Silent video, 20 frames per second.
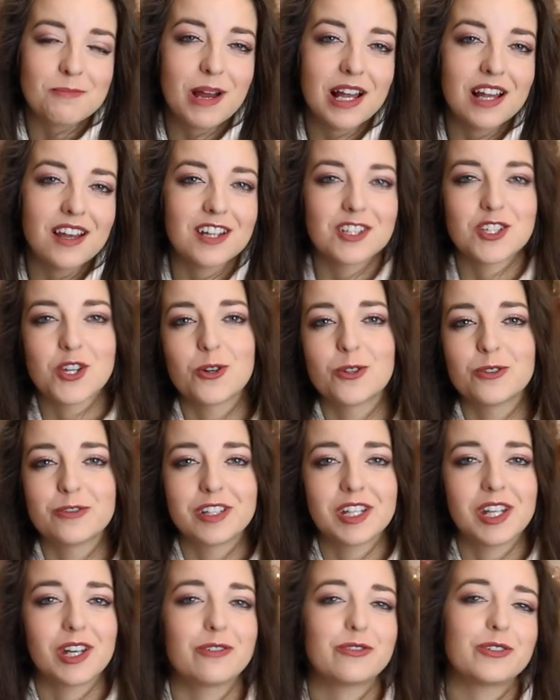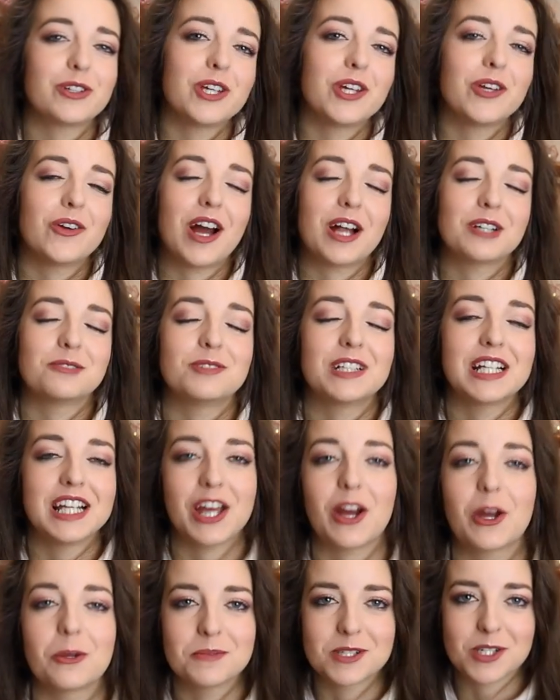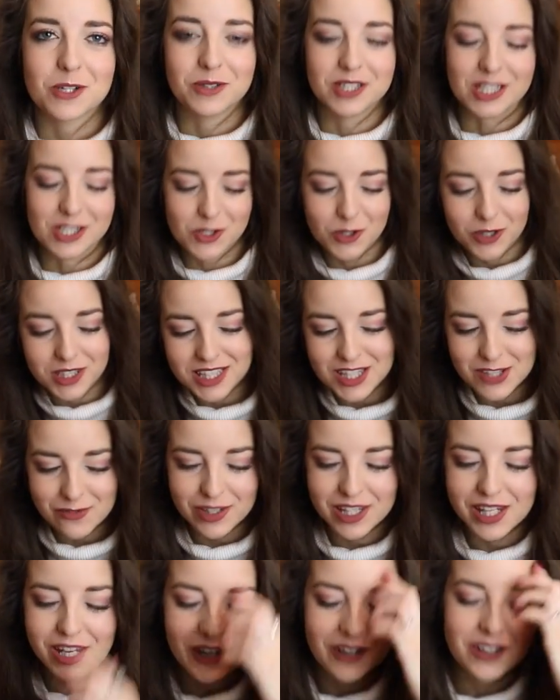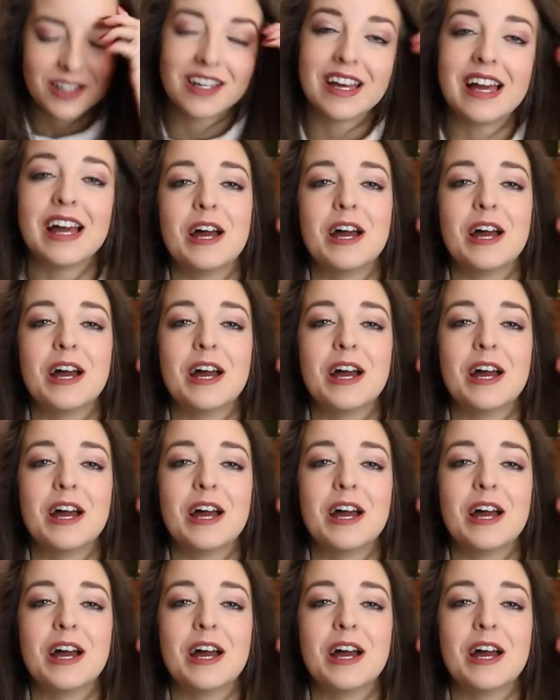my Lush haul video for you. I really hope you enjoyed this video.